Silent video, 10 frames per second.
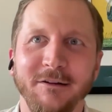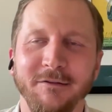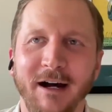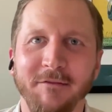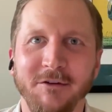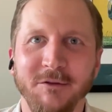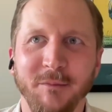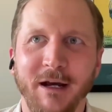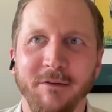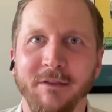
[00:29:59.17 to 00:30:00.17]
5 years
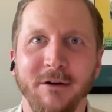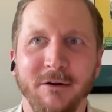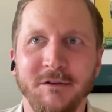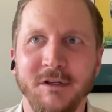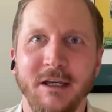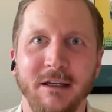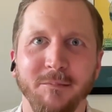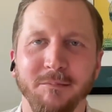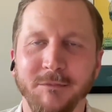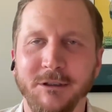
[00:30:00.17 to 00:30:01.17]
from now that there is
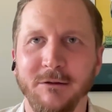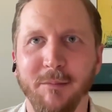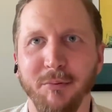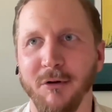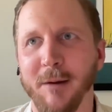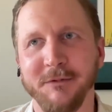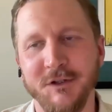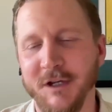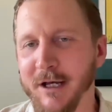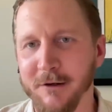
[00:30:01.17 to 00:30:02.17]
a prompt
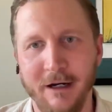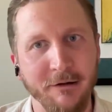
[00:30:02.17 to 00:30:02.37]
designer.